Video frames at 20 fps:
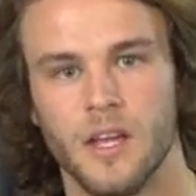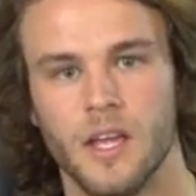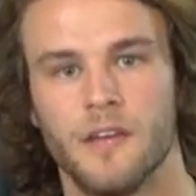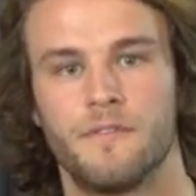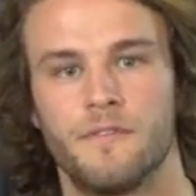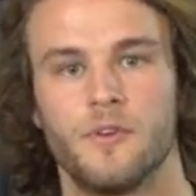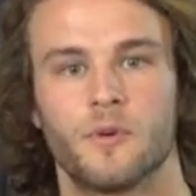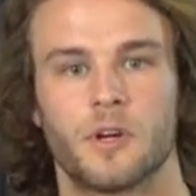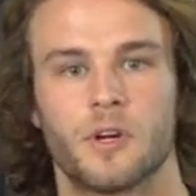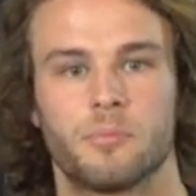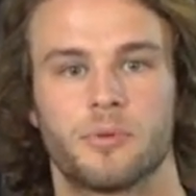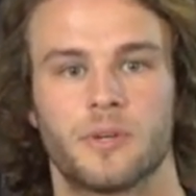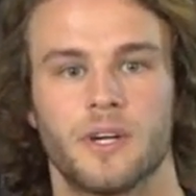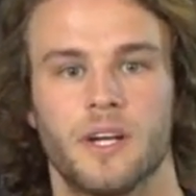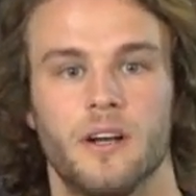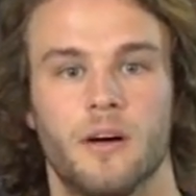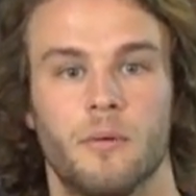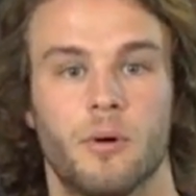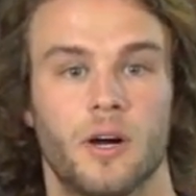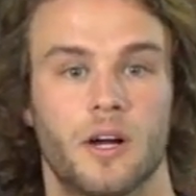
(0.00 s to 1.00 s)
If you were to
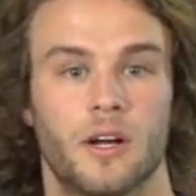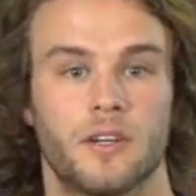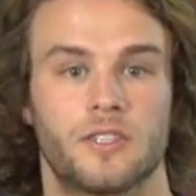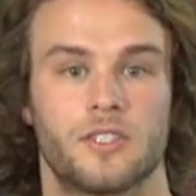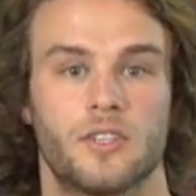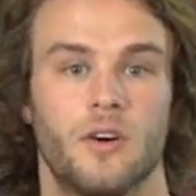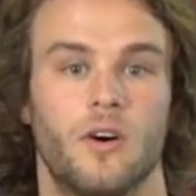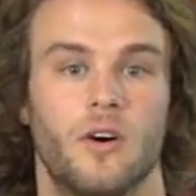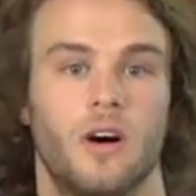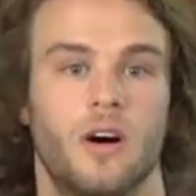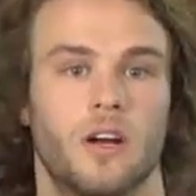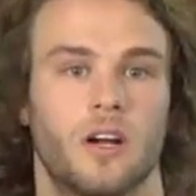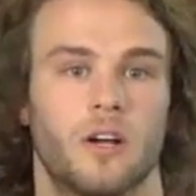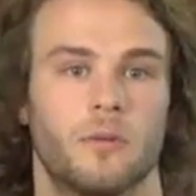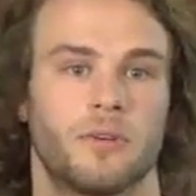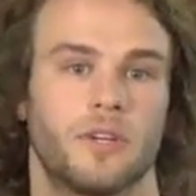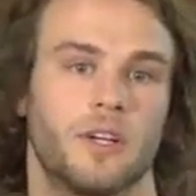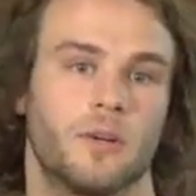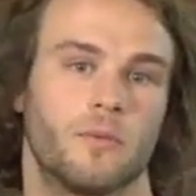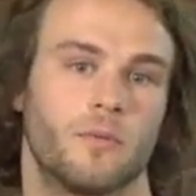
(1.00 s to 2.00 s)
print a part, so on
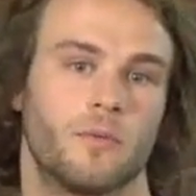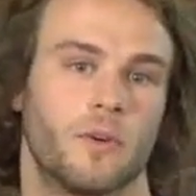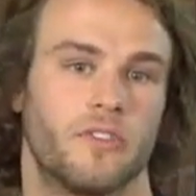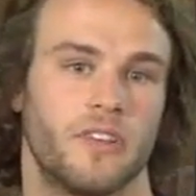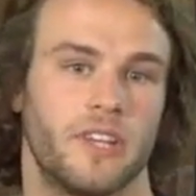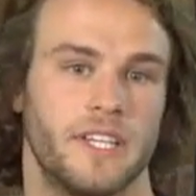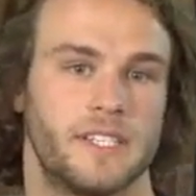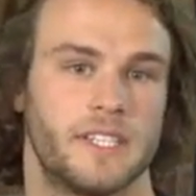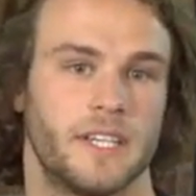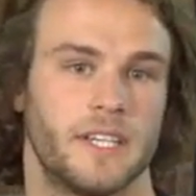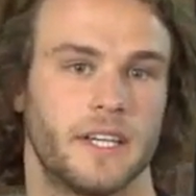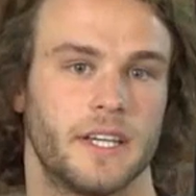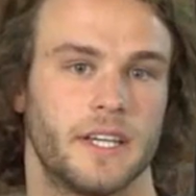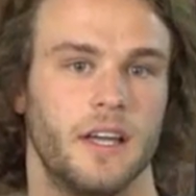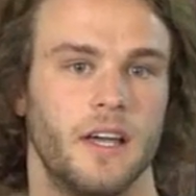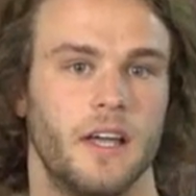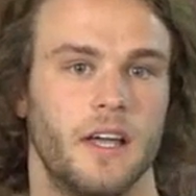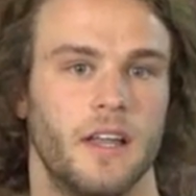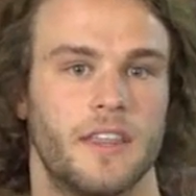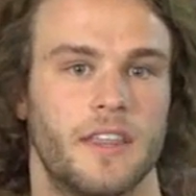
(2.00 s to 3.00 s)
our printer, we're releasing
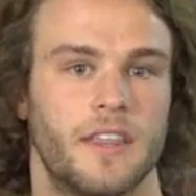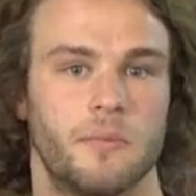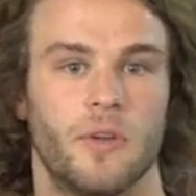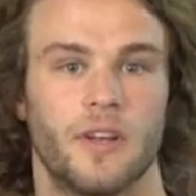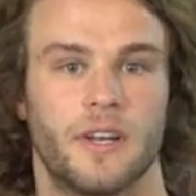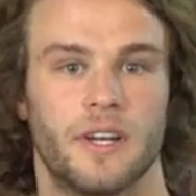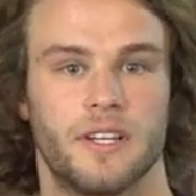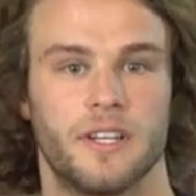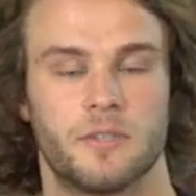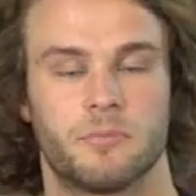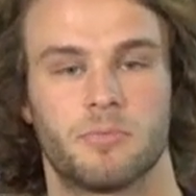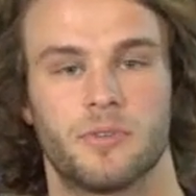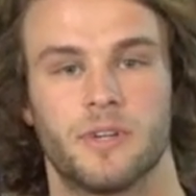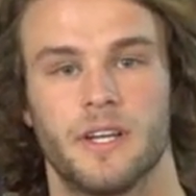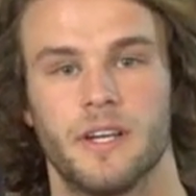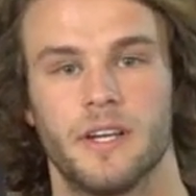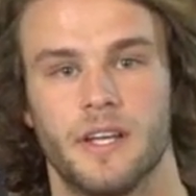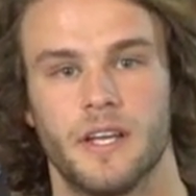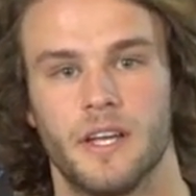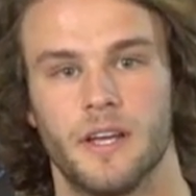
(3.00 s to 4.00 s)
the ability to
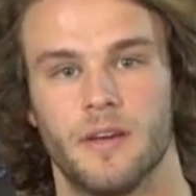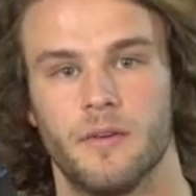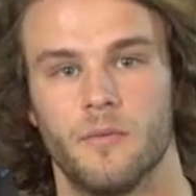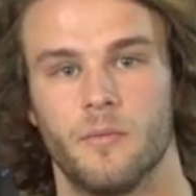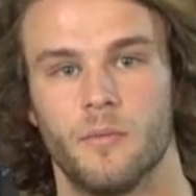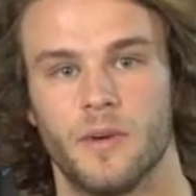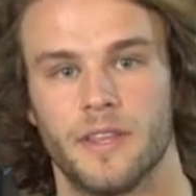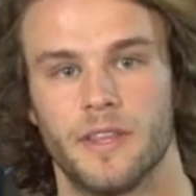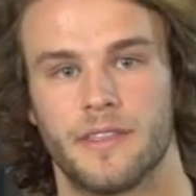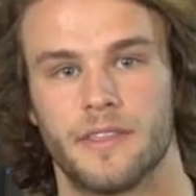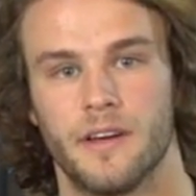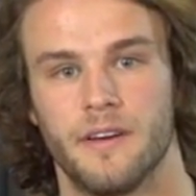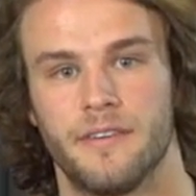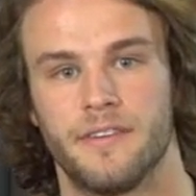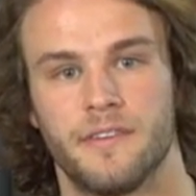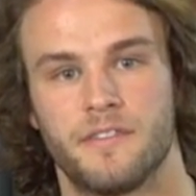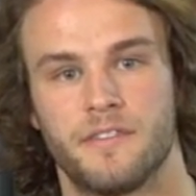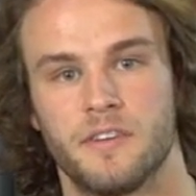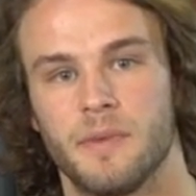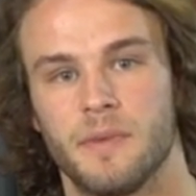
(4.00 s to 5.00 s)
print with a
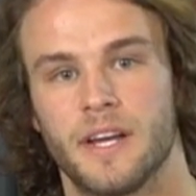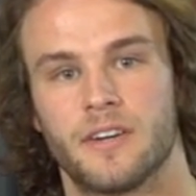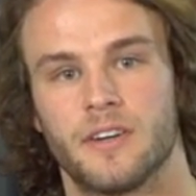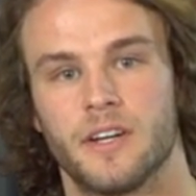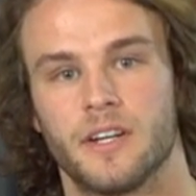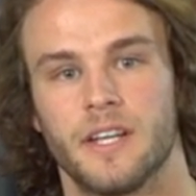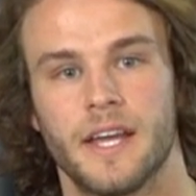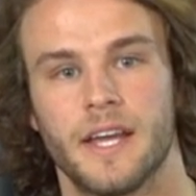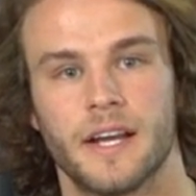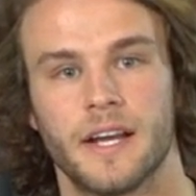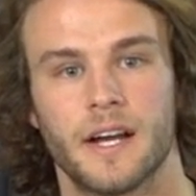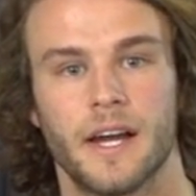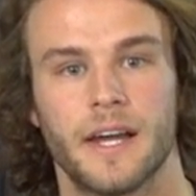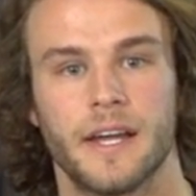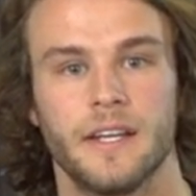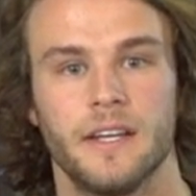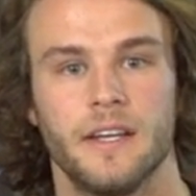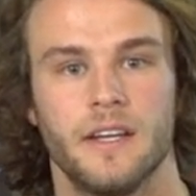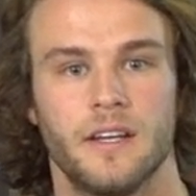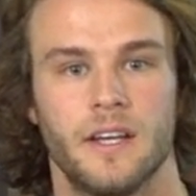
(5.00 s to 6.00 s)
50 micron layer
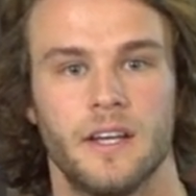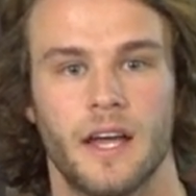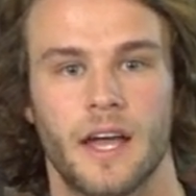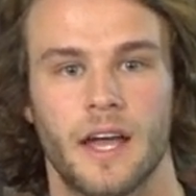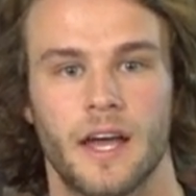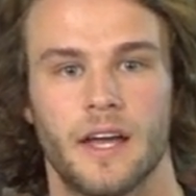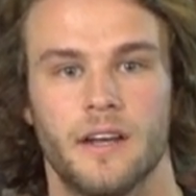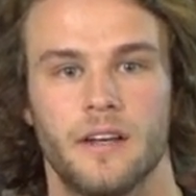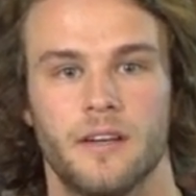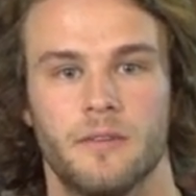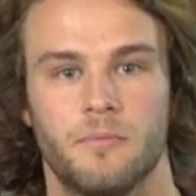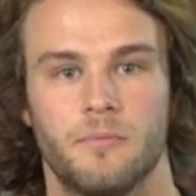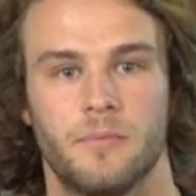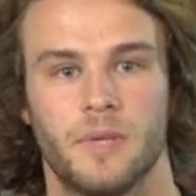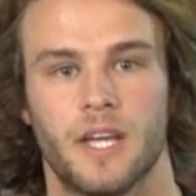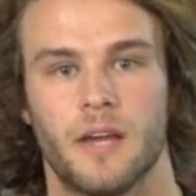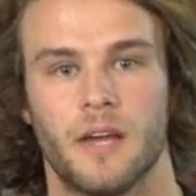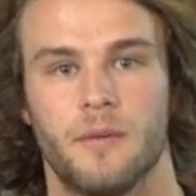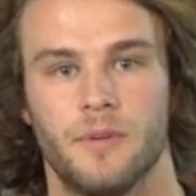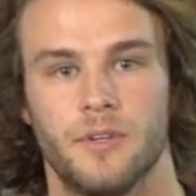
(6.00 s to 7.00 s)
height and
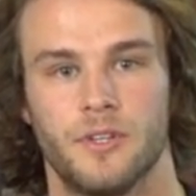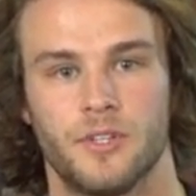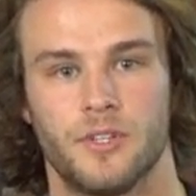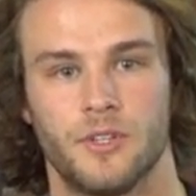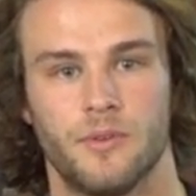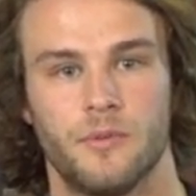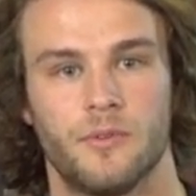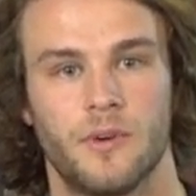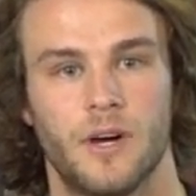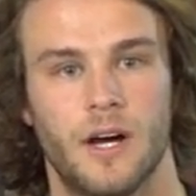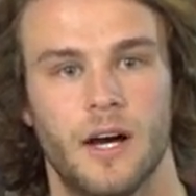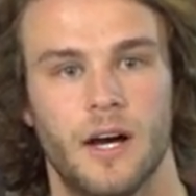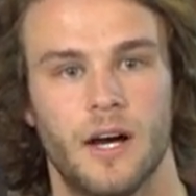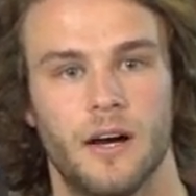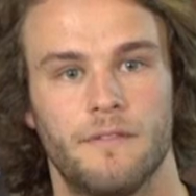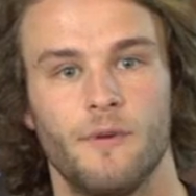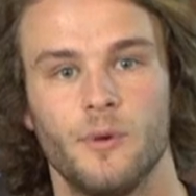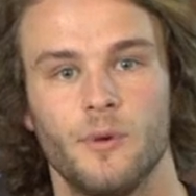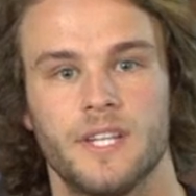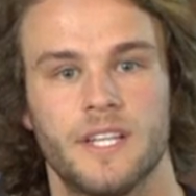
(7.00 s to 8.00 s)
being able to do
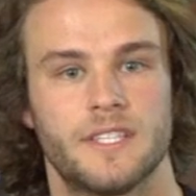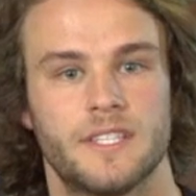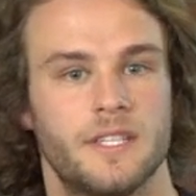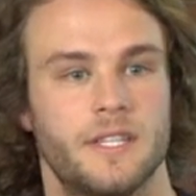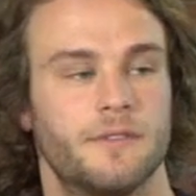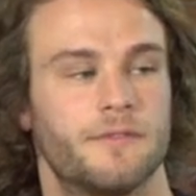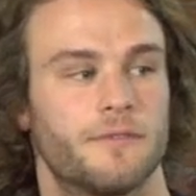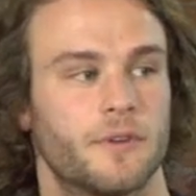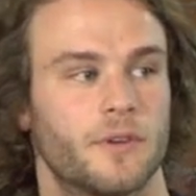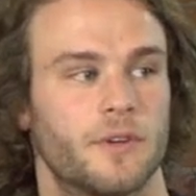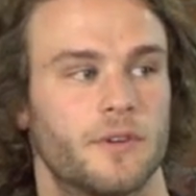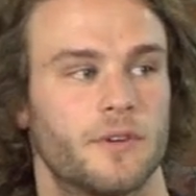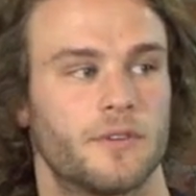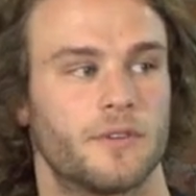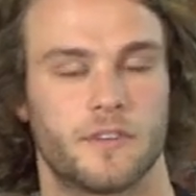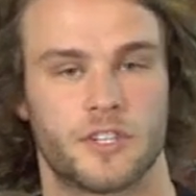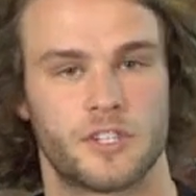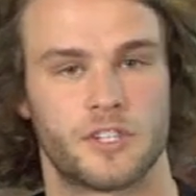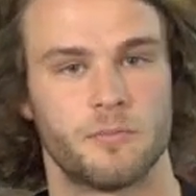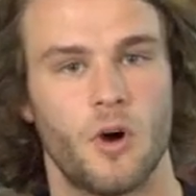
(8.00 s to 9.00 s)
full density
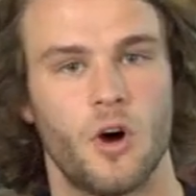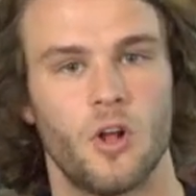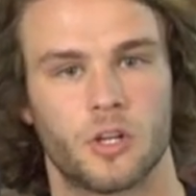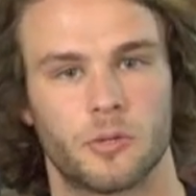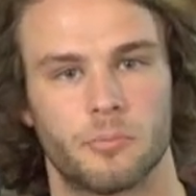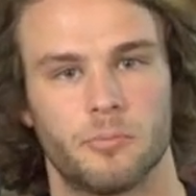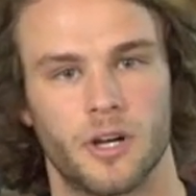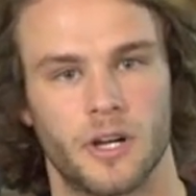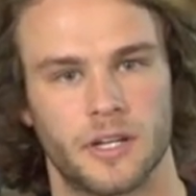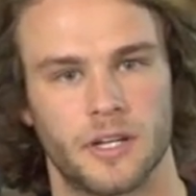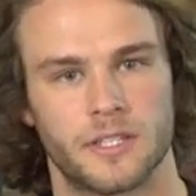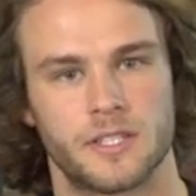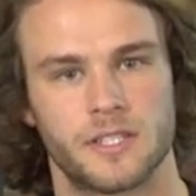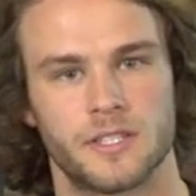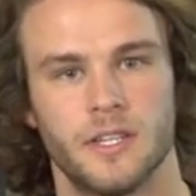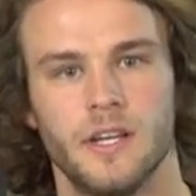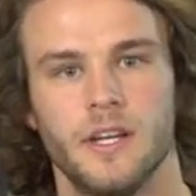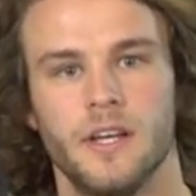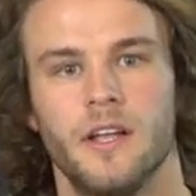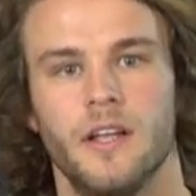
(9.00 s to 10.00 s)
for smaller
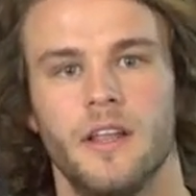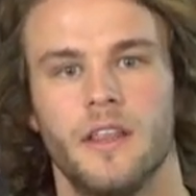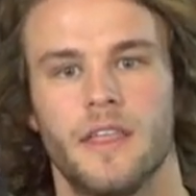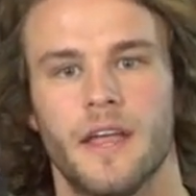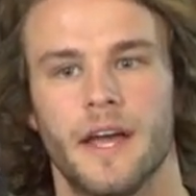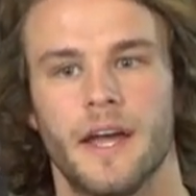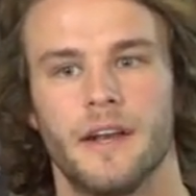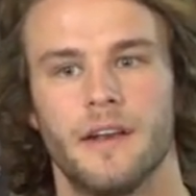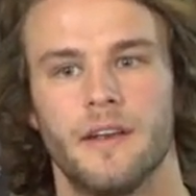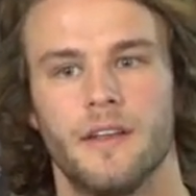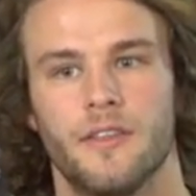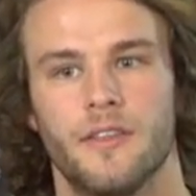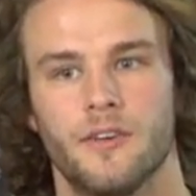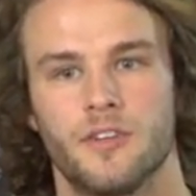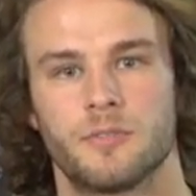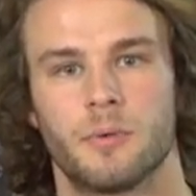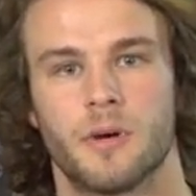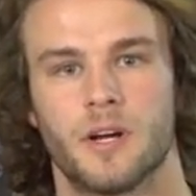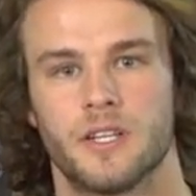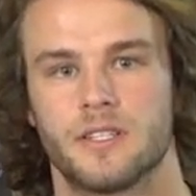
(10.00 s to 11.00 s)
parts, then
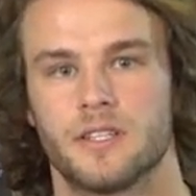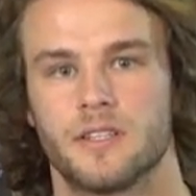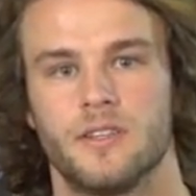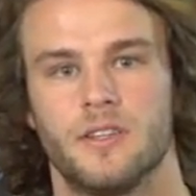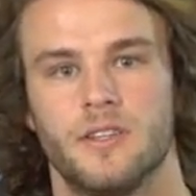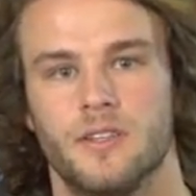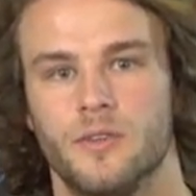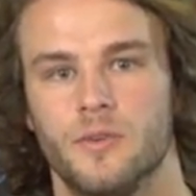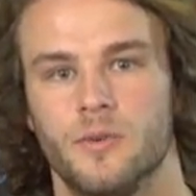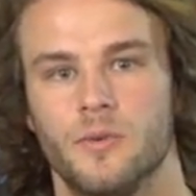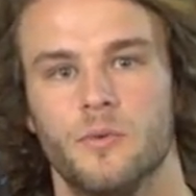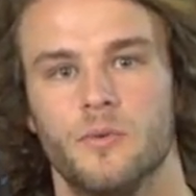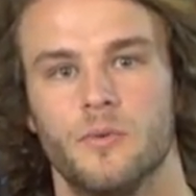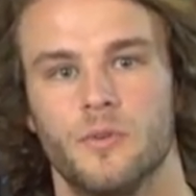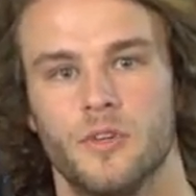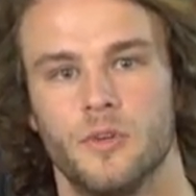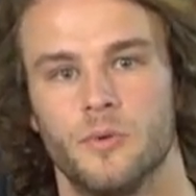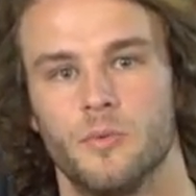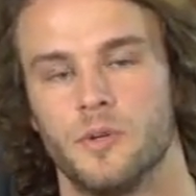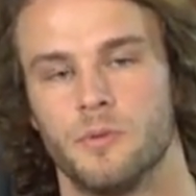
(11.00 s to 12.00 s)
those parts you
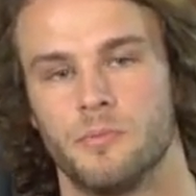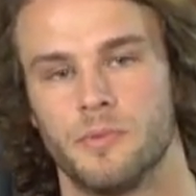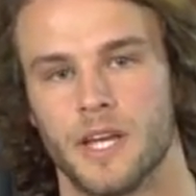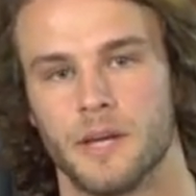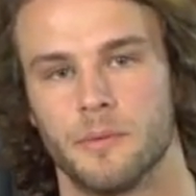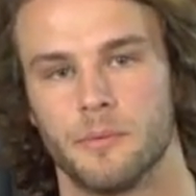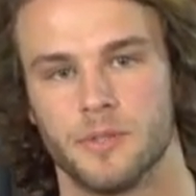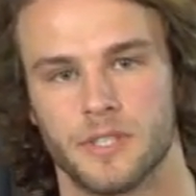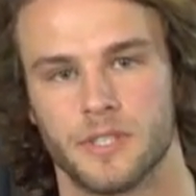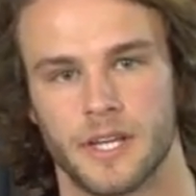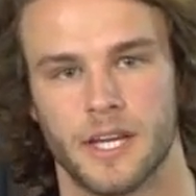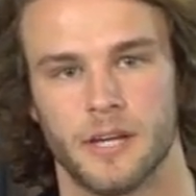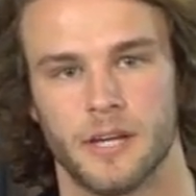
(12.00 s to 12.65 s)
would be able to